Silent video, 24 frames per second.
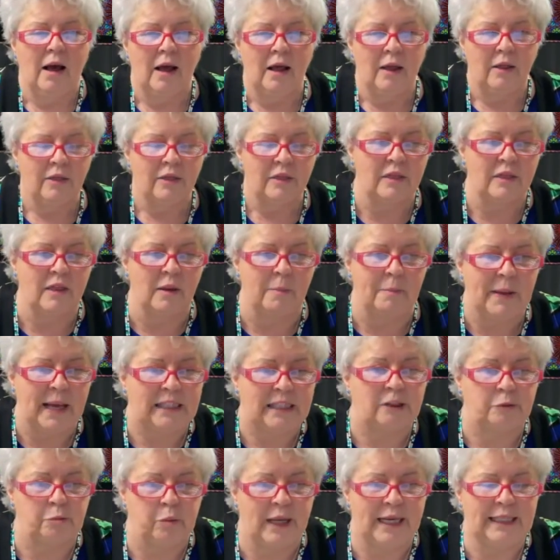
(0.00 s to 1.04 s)
the
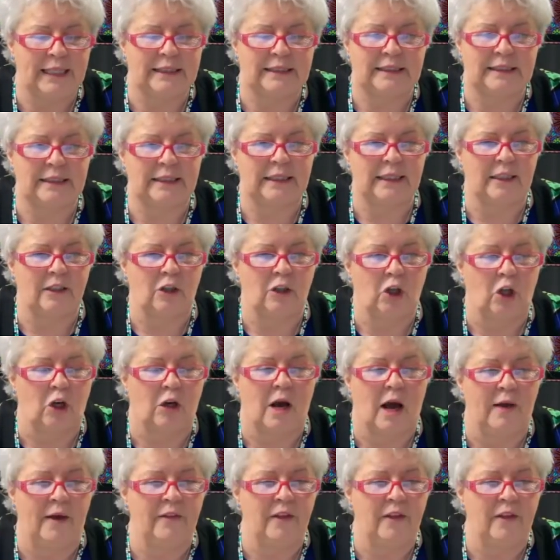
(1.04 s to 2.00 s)
best place, look on